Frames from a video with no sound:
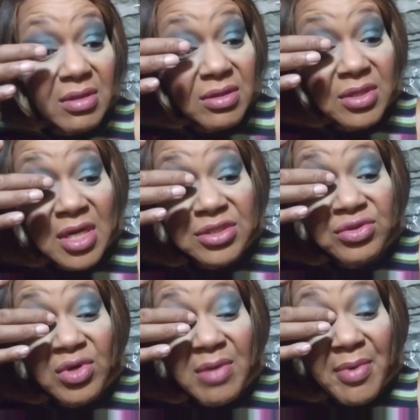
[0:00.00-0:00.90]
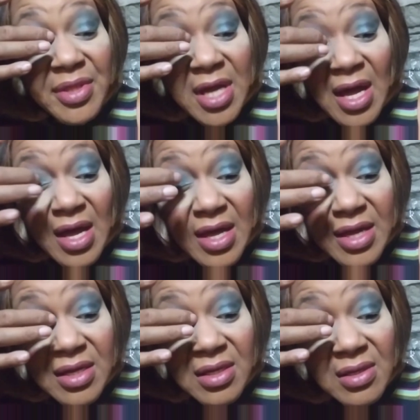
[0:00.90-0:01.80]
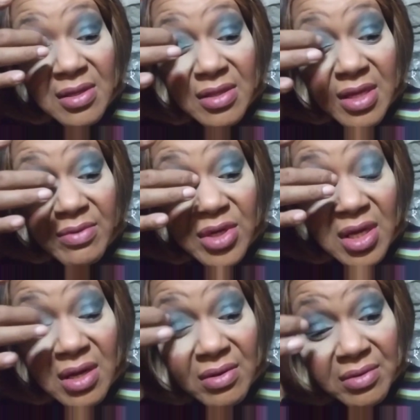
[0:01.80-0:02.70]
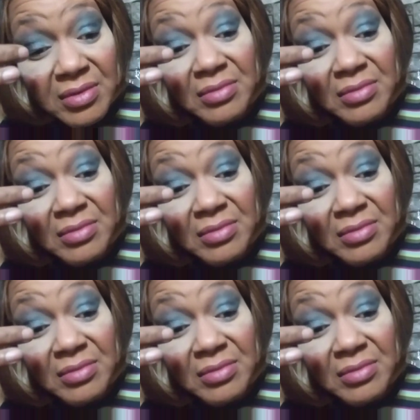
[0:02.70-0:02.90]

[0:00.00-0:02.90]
You're not showing up on the eye. There we go.